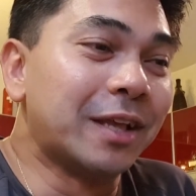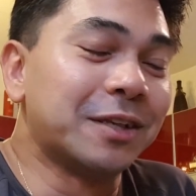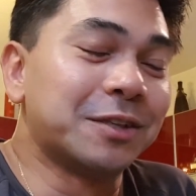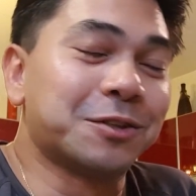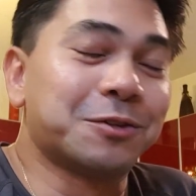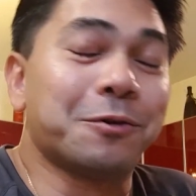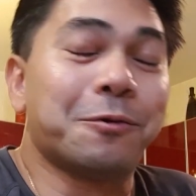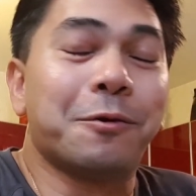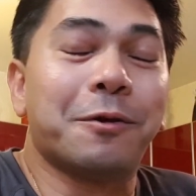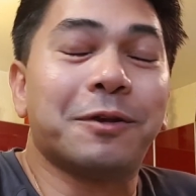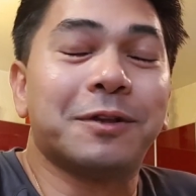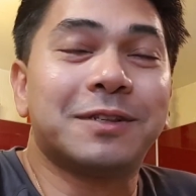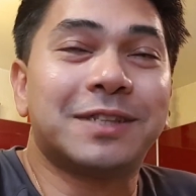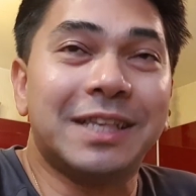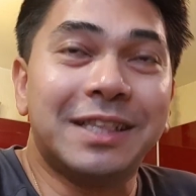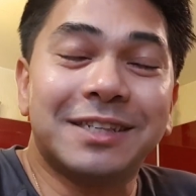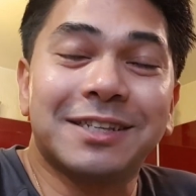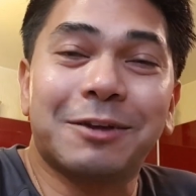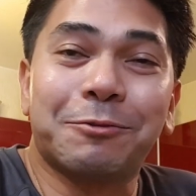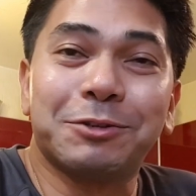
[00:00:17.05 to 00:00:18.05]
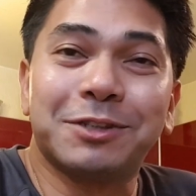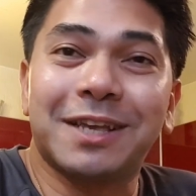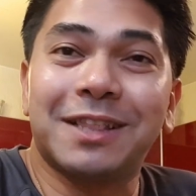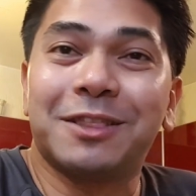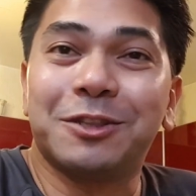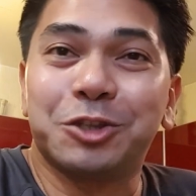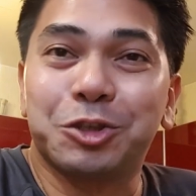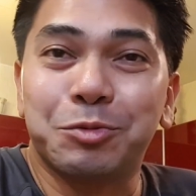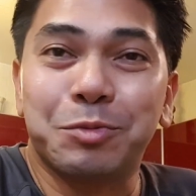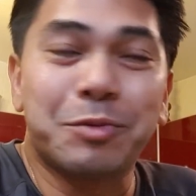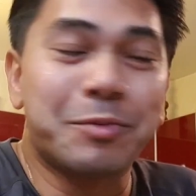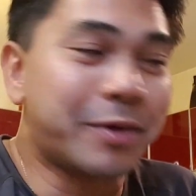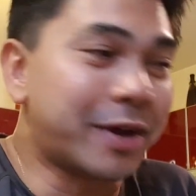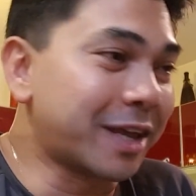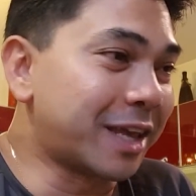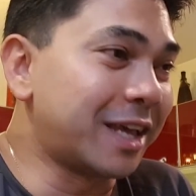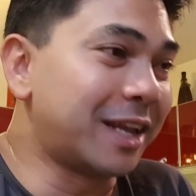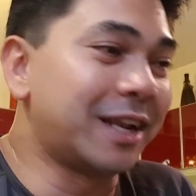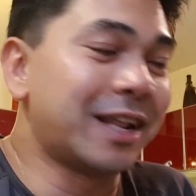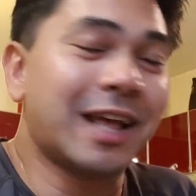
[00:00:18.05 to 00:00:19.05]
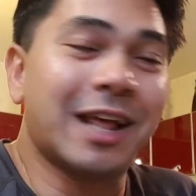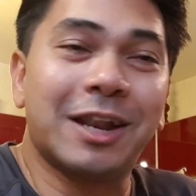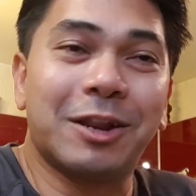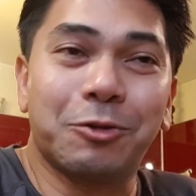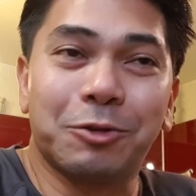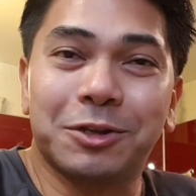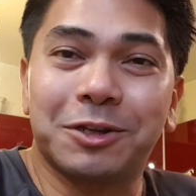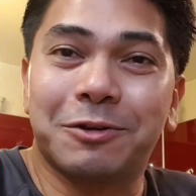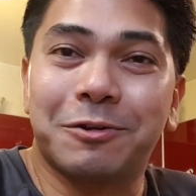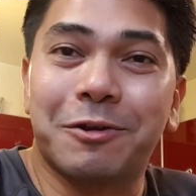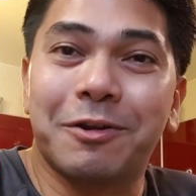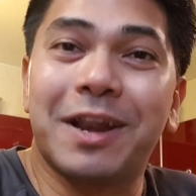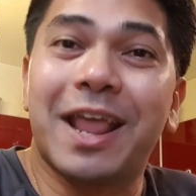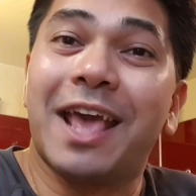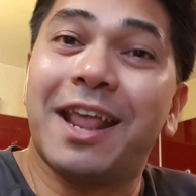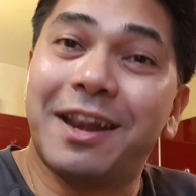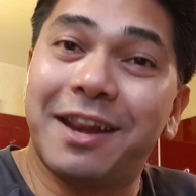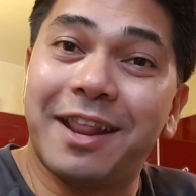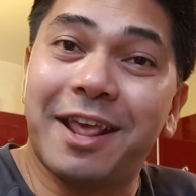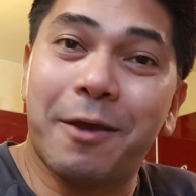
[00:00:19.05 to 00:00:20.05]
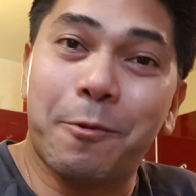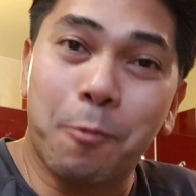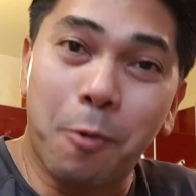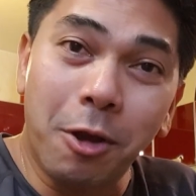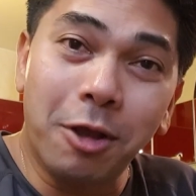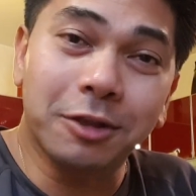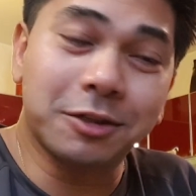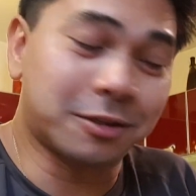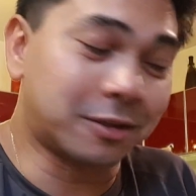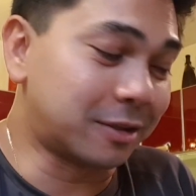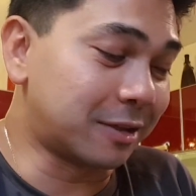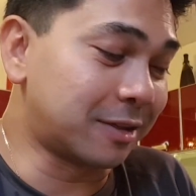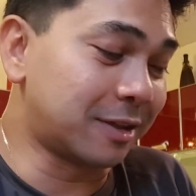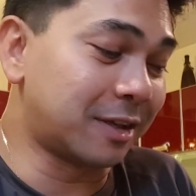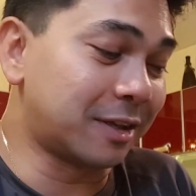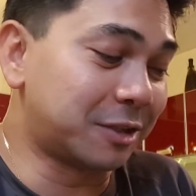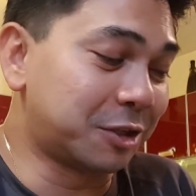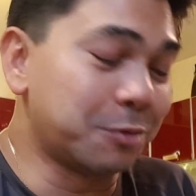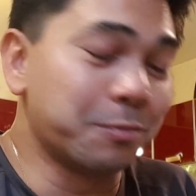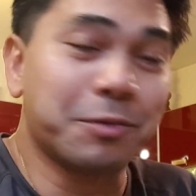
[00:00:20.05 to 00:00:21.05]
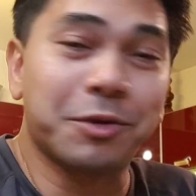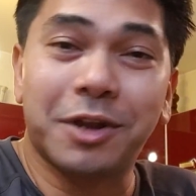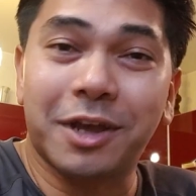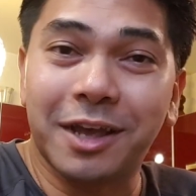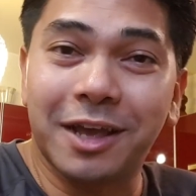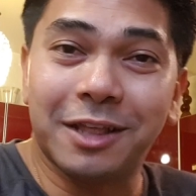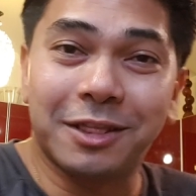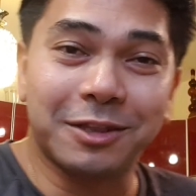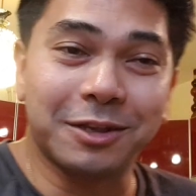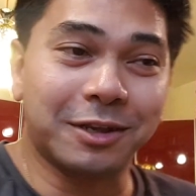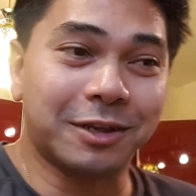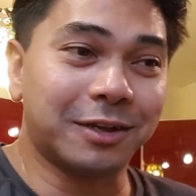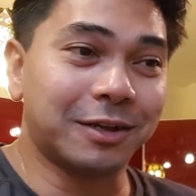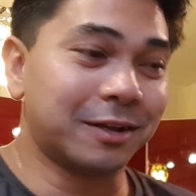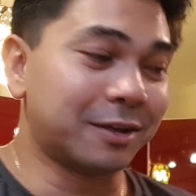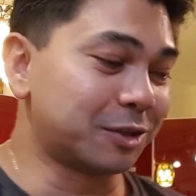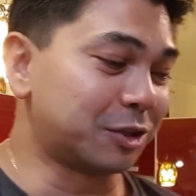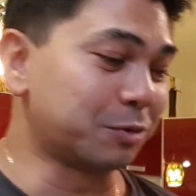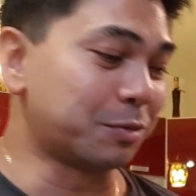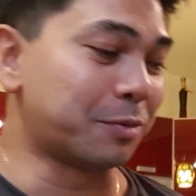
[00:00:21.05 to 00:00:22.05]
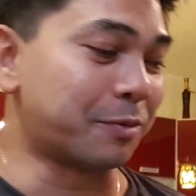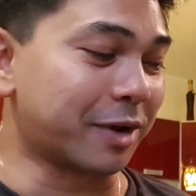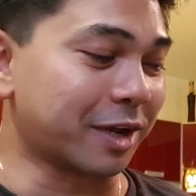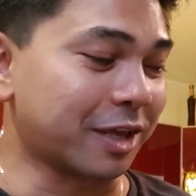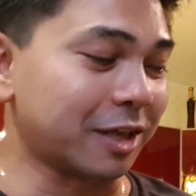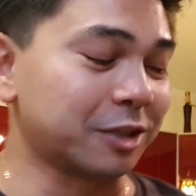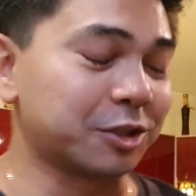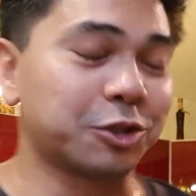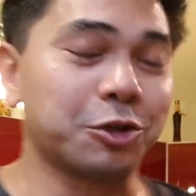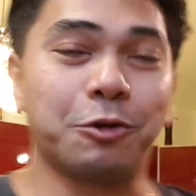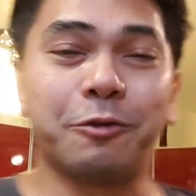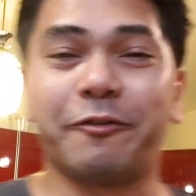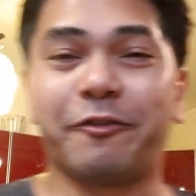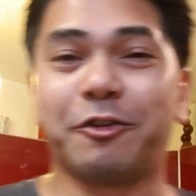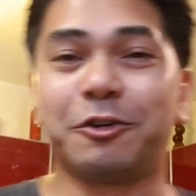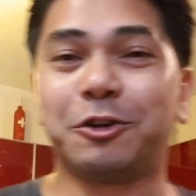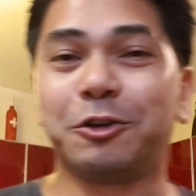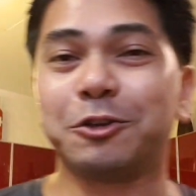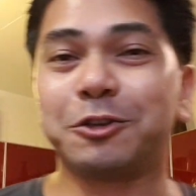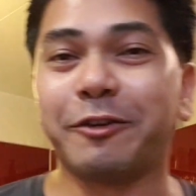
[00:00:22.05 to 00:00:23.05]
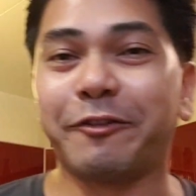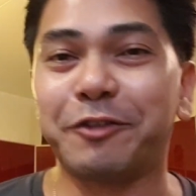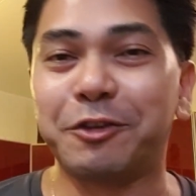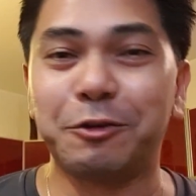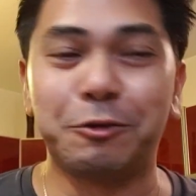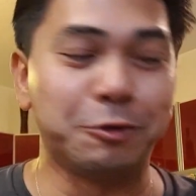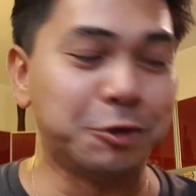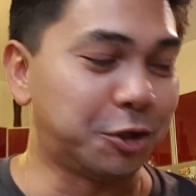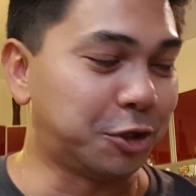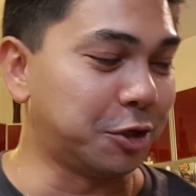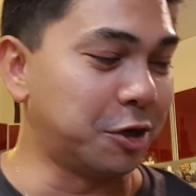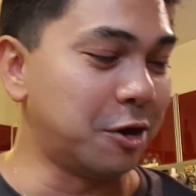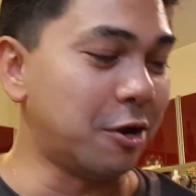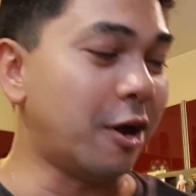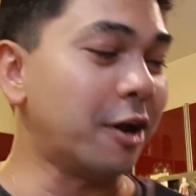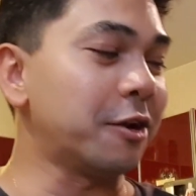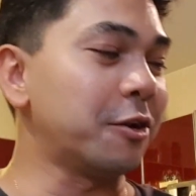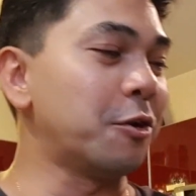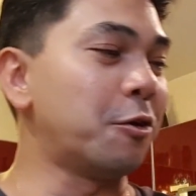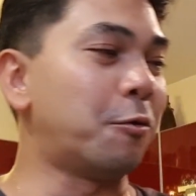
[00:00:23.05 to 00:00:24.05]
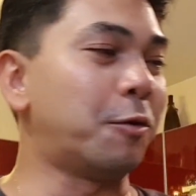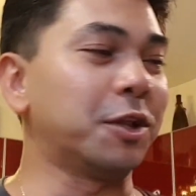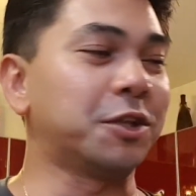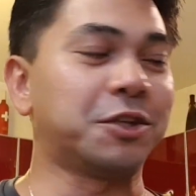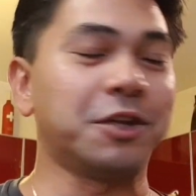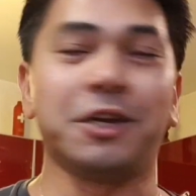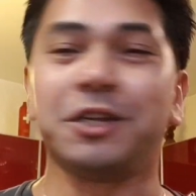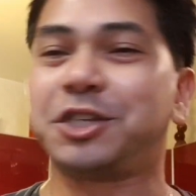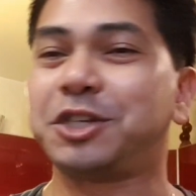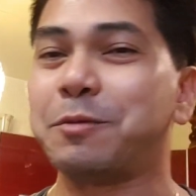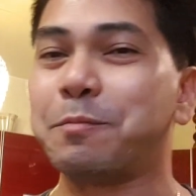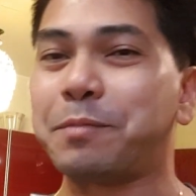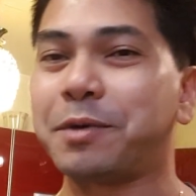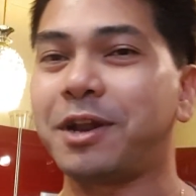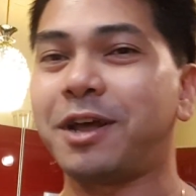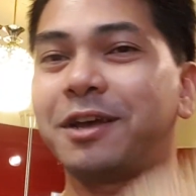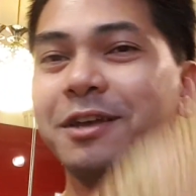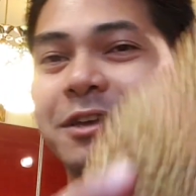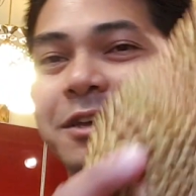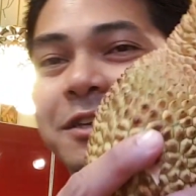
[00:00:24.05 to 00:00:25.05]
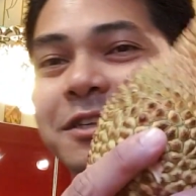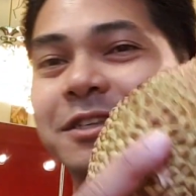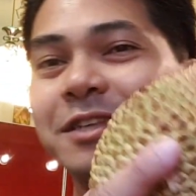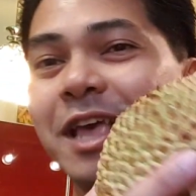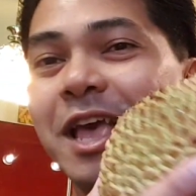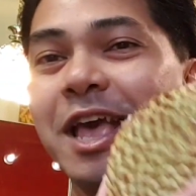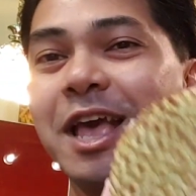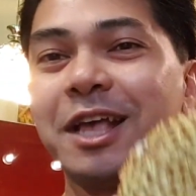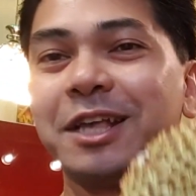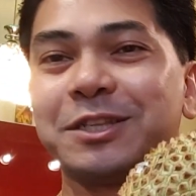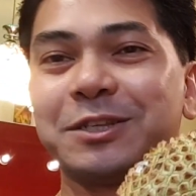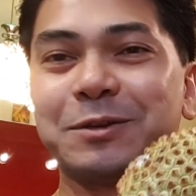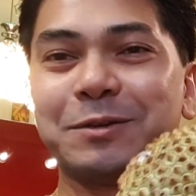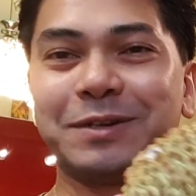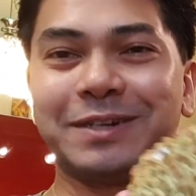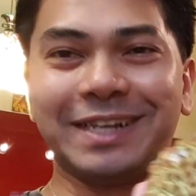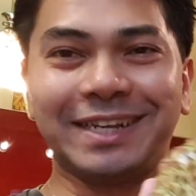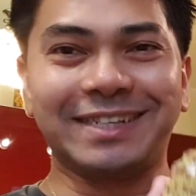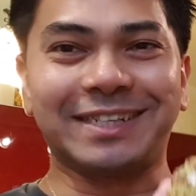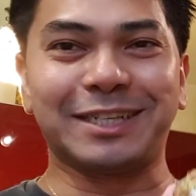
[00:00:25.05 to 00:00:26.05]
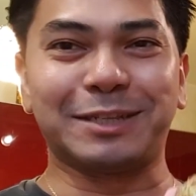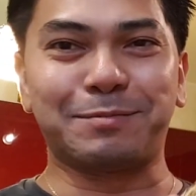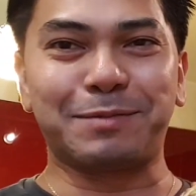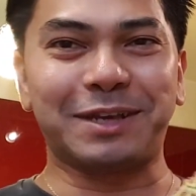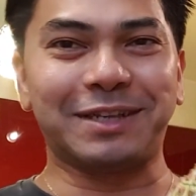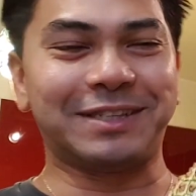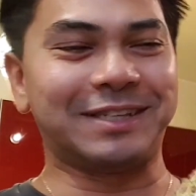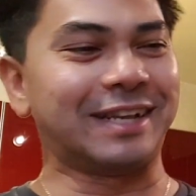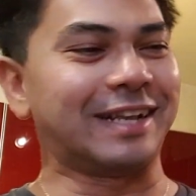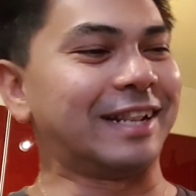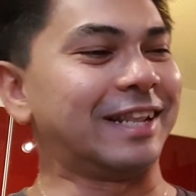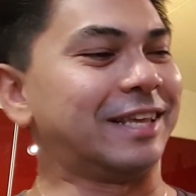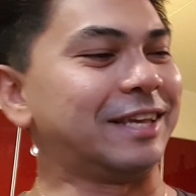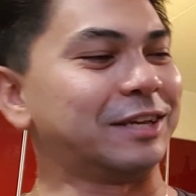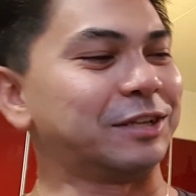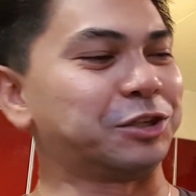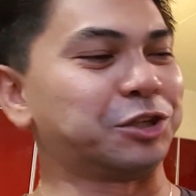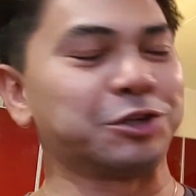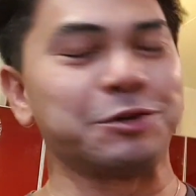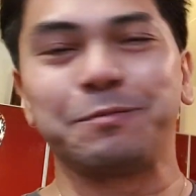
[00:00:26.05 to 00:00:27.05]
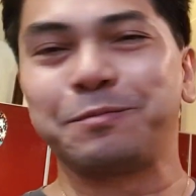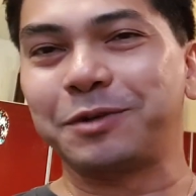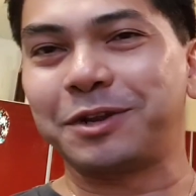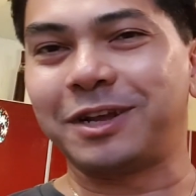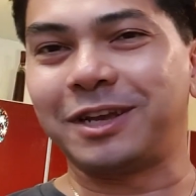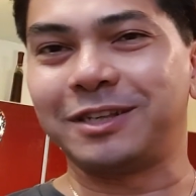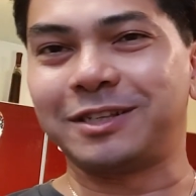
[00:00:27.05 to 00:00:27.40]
So since I was at the supermarket, I looked around and there was Cempedak at the supermarket. So for those of you who do not know what a Cempedak is, so this is basically a Cempedak.